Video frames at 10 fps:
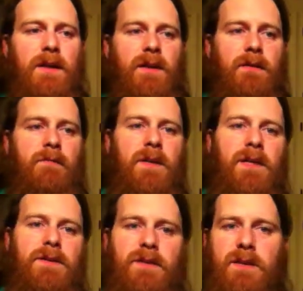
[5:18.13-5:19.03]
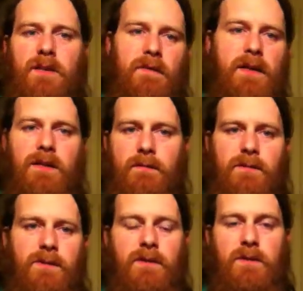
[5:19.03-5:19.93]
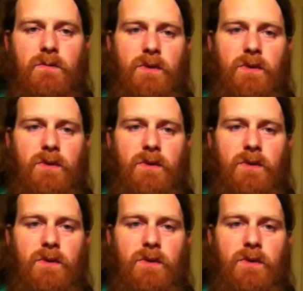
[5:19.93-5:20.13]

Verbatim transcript: um, because the victims uh,